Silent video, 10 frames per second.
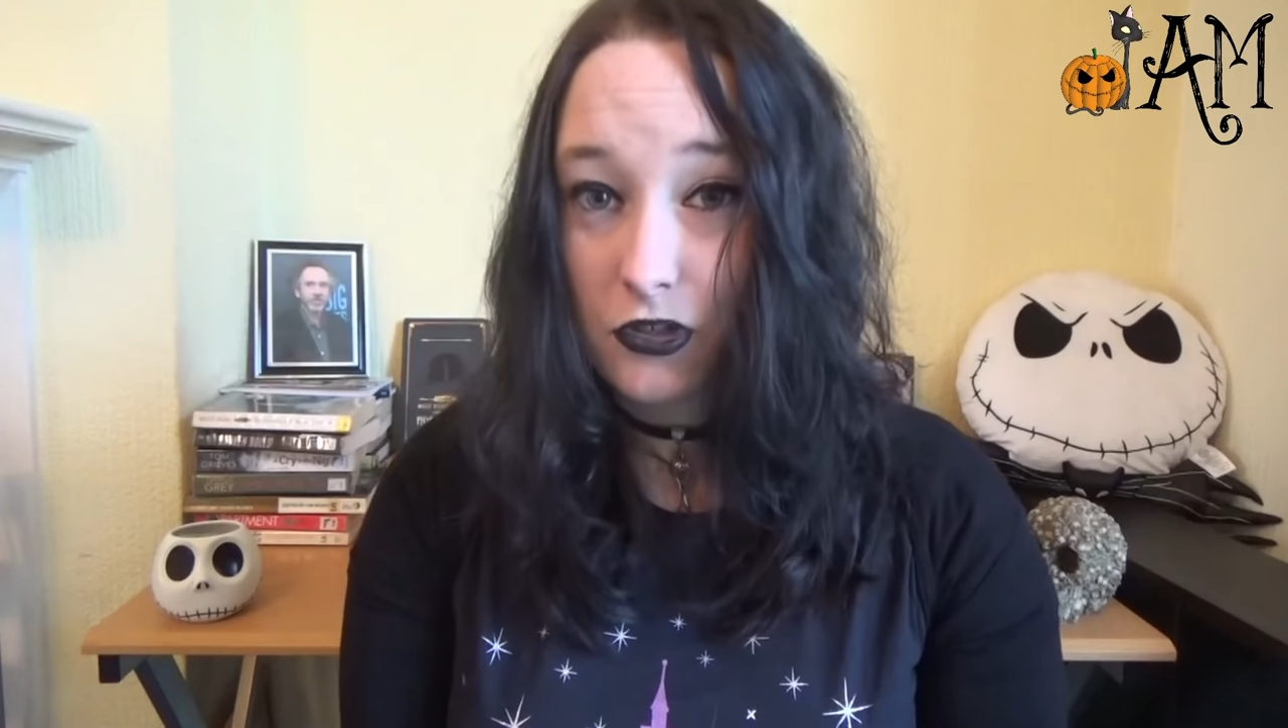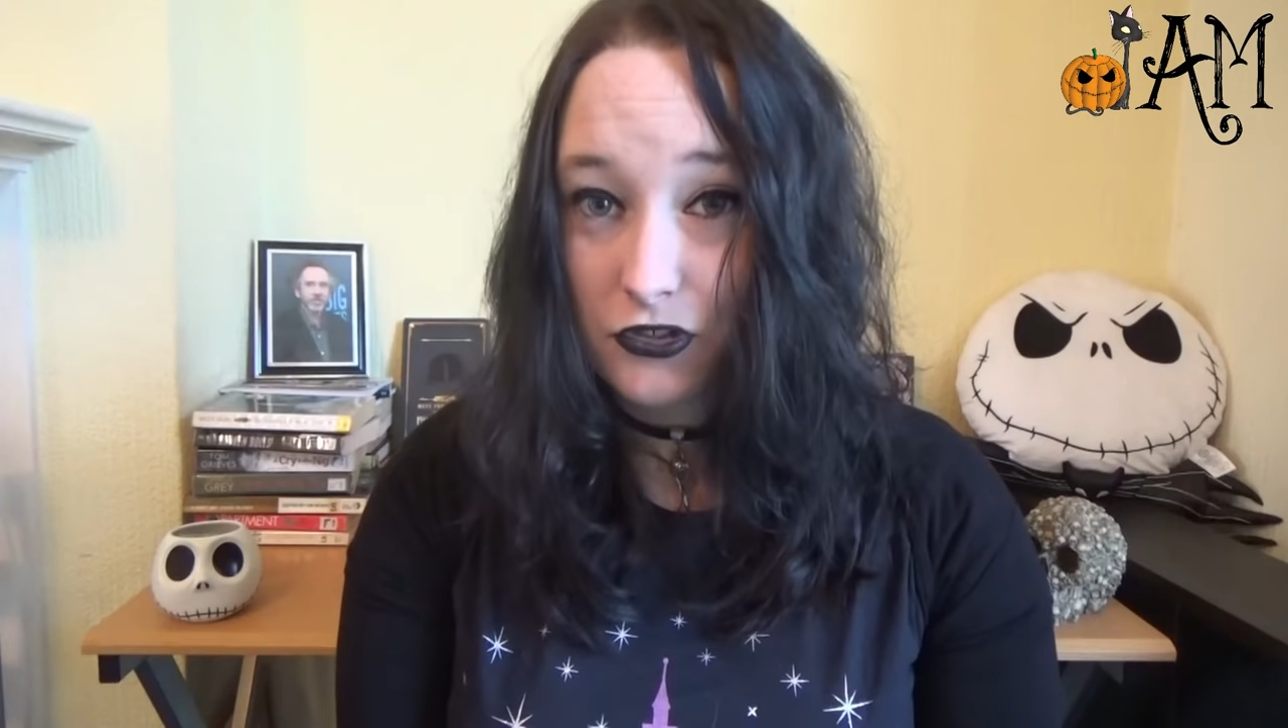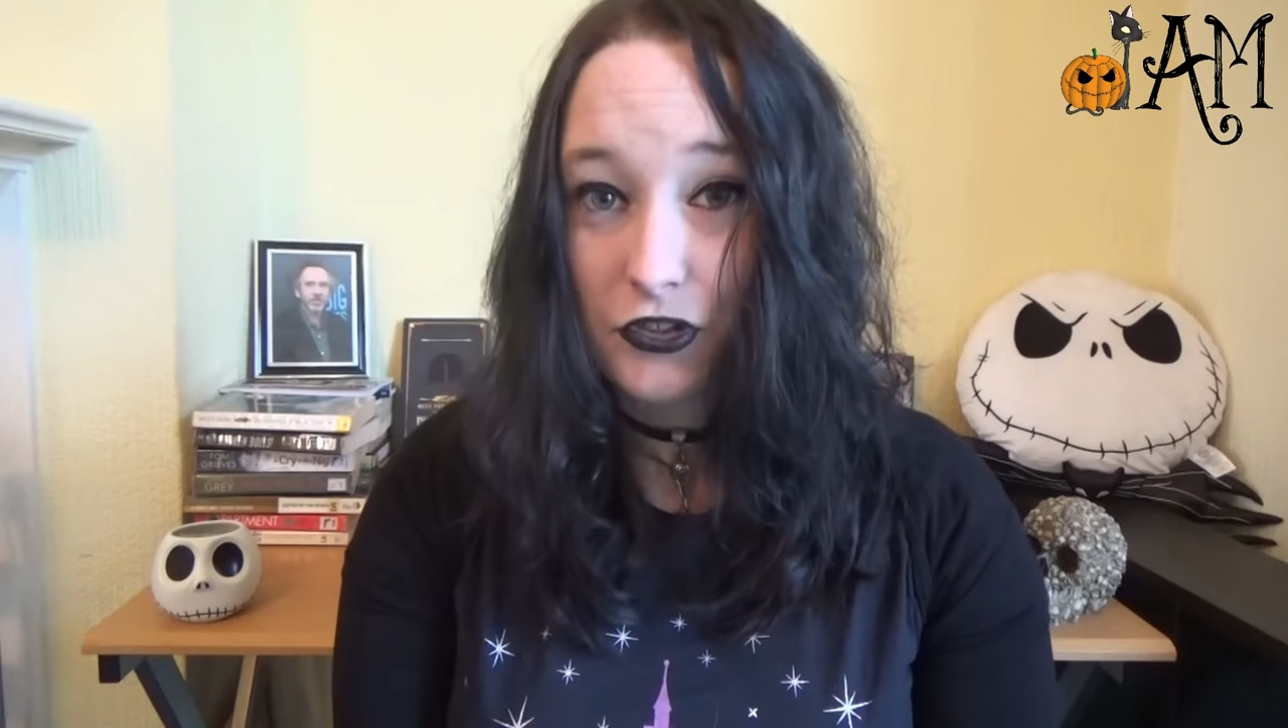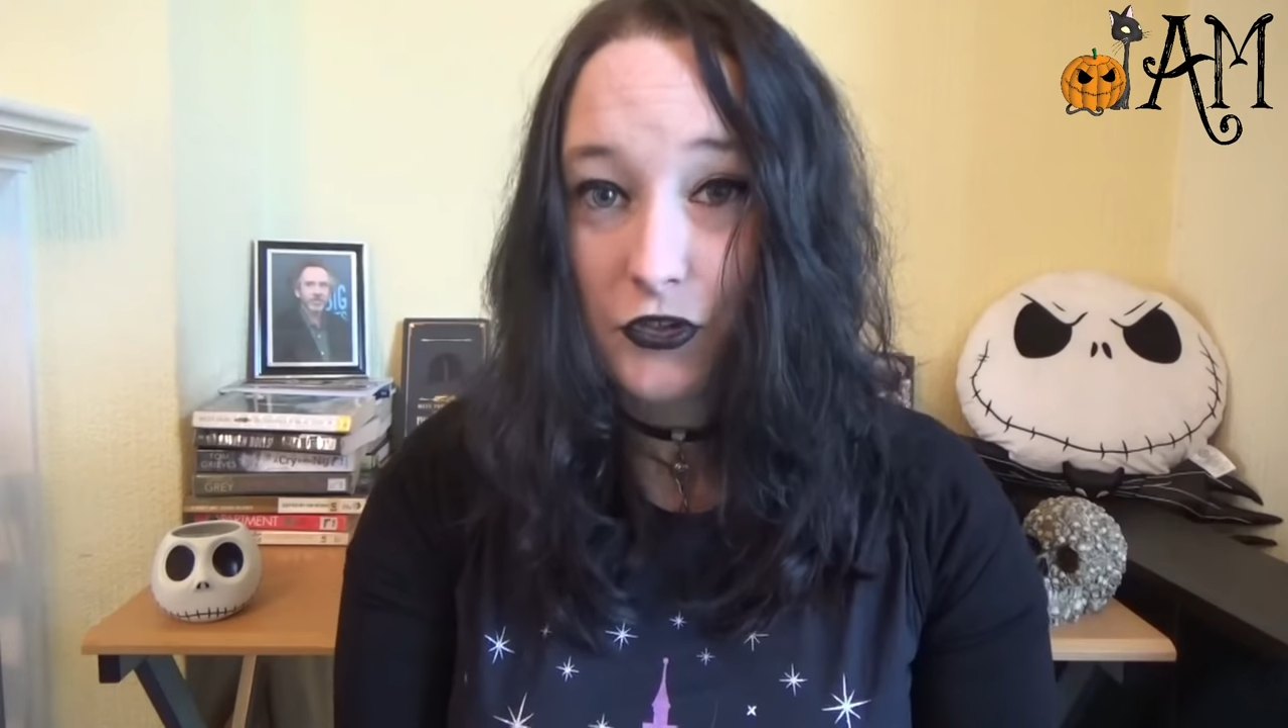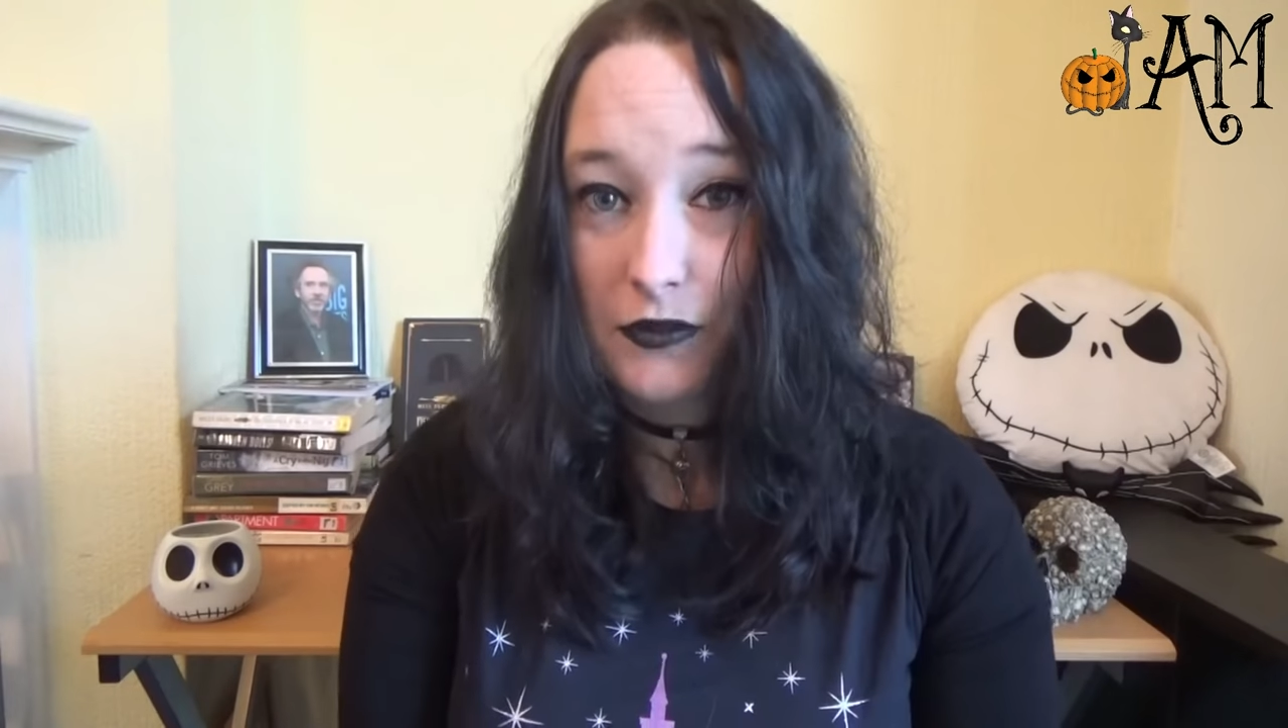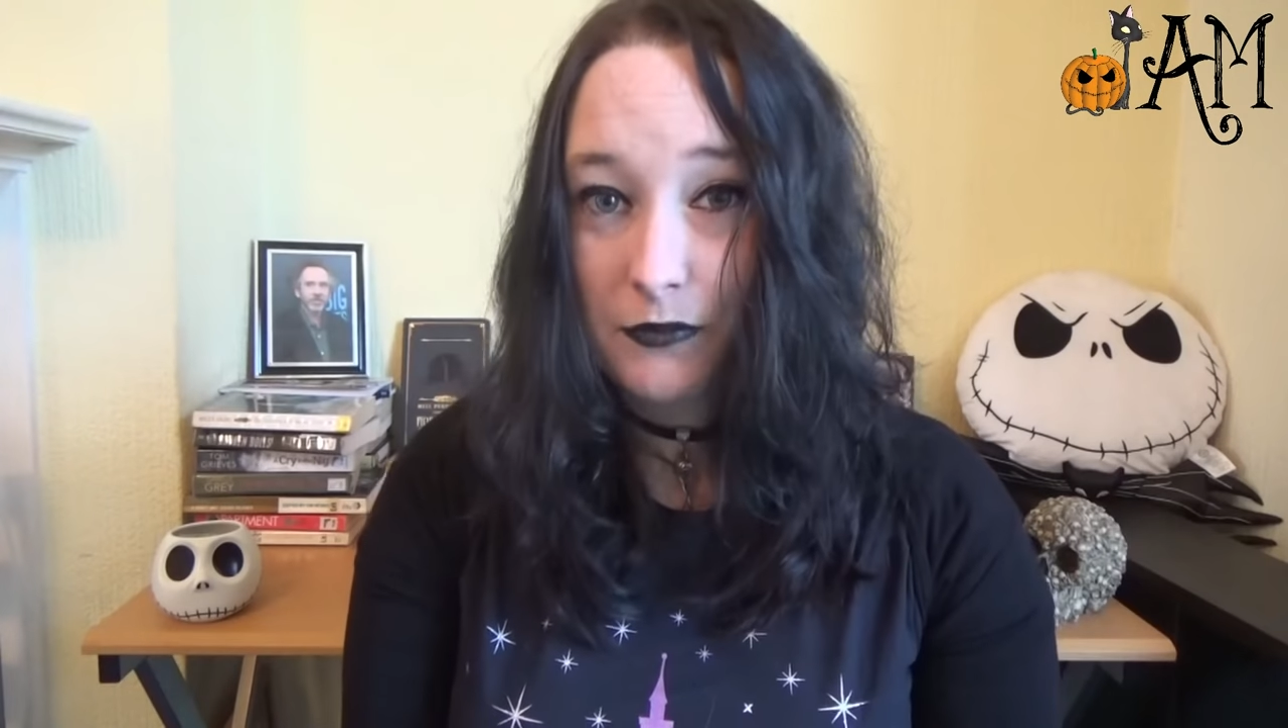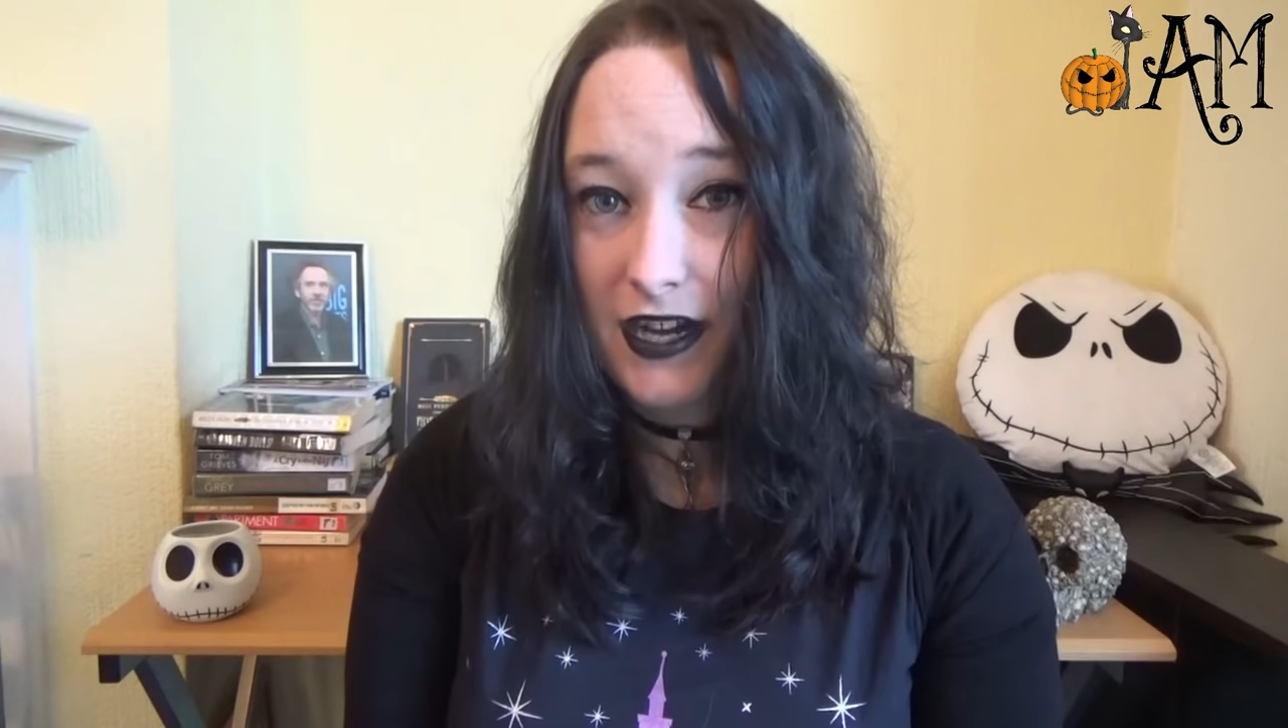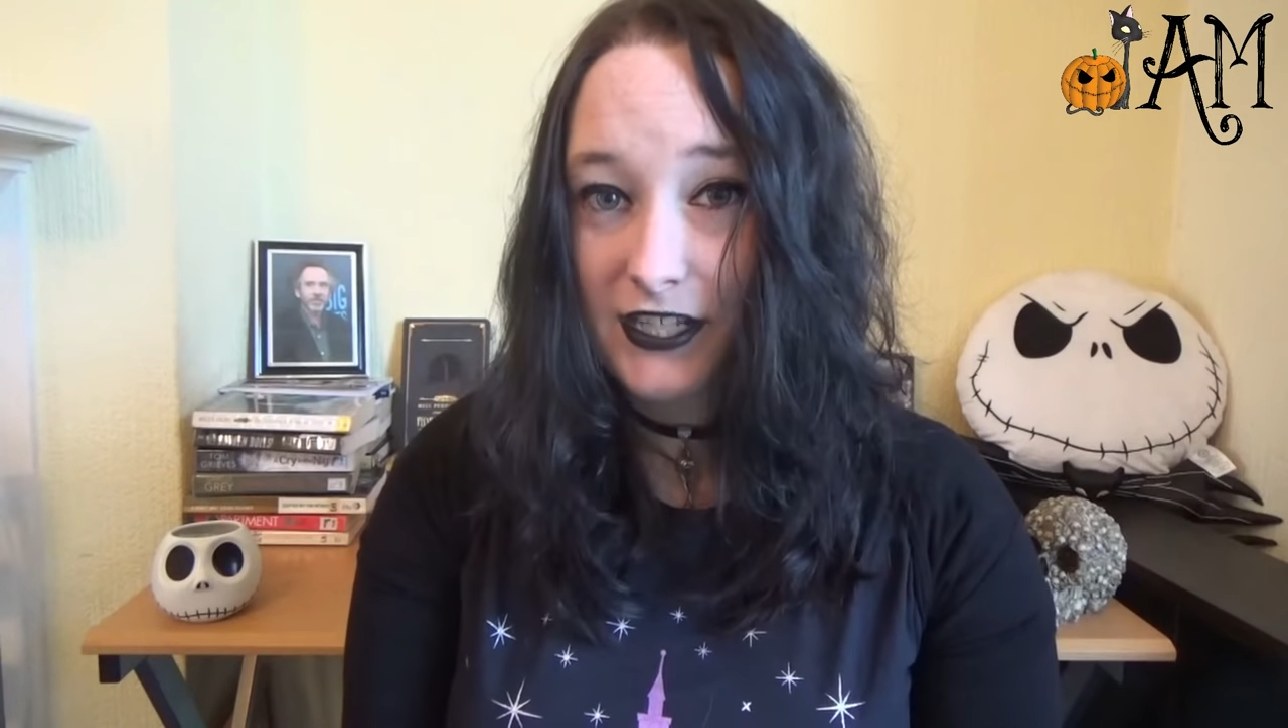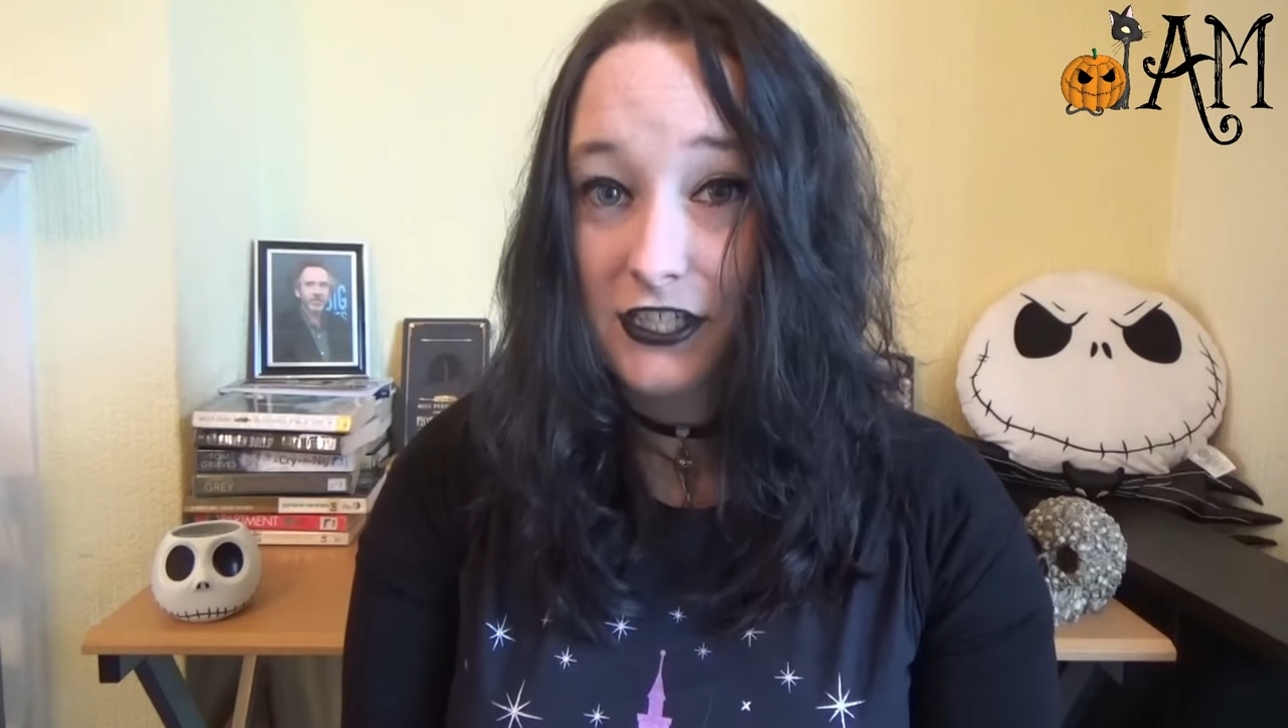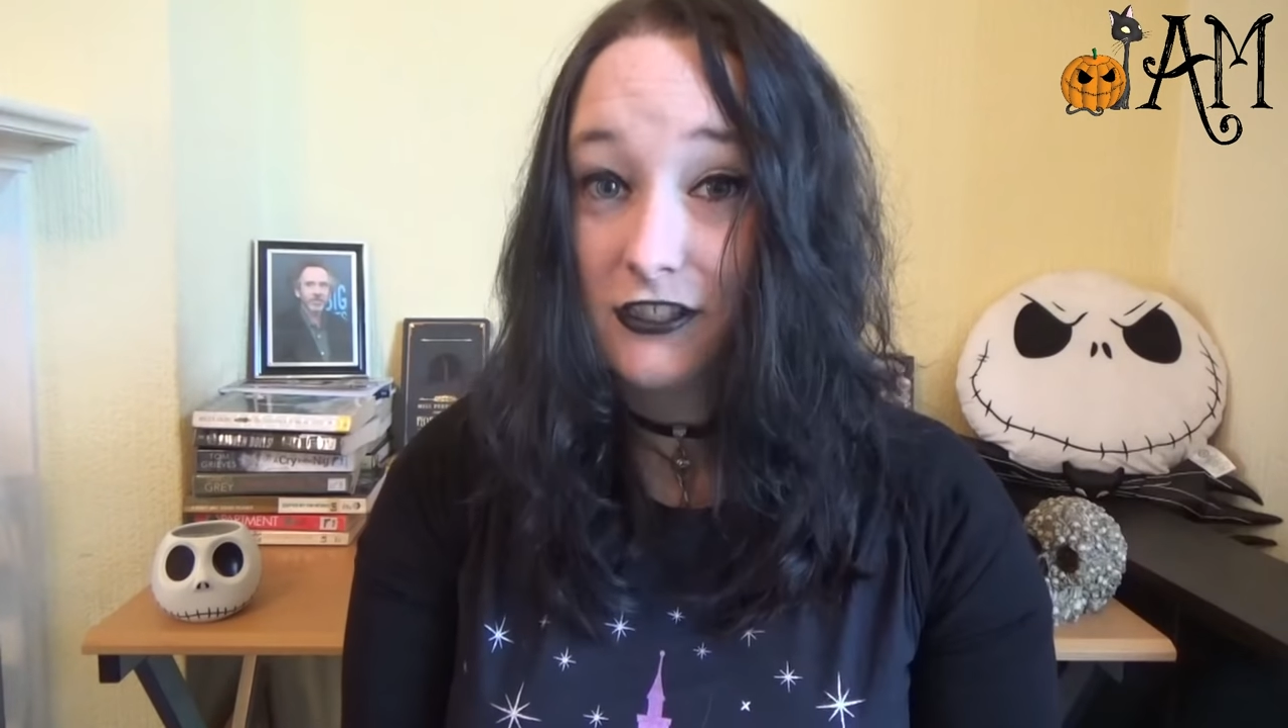Doctor Who
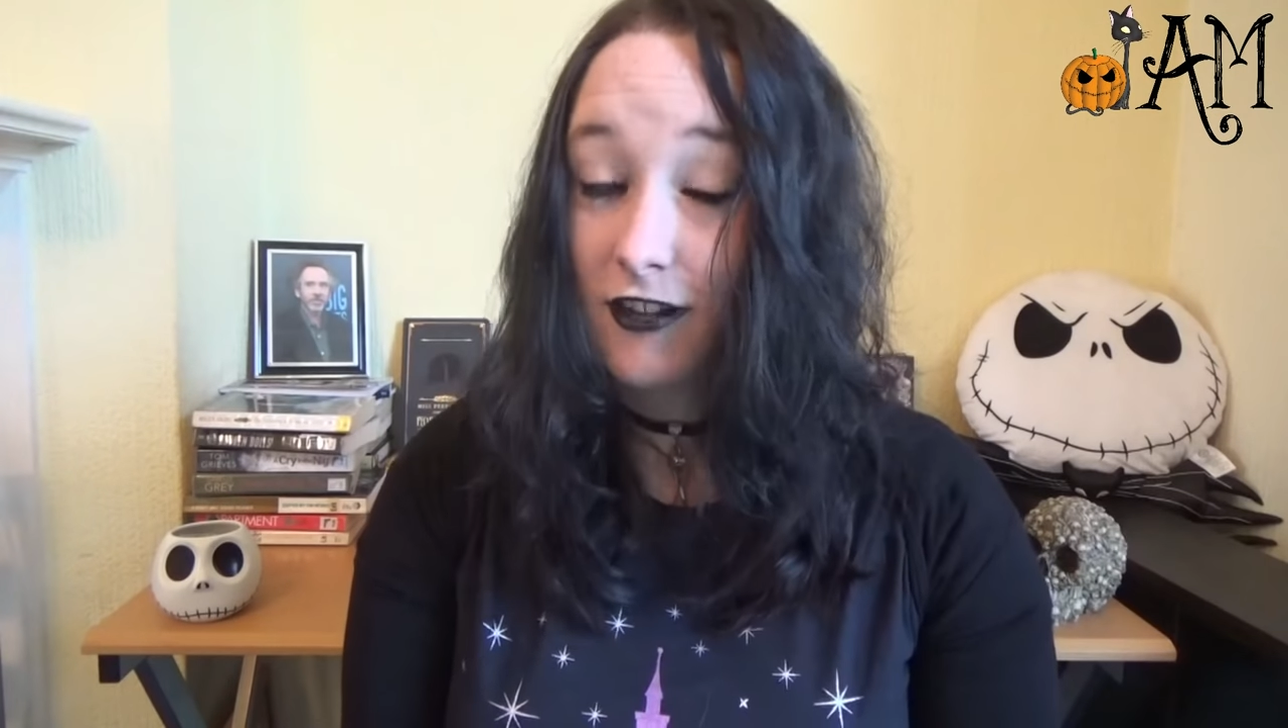companion.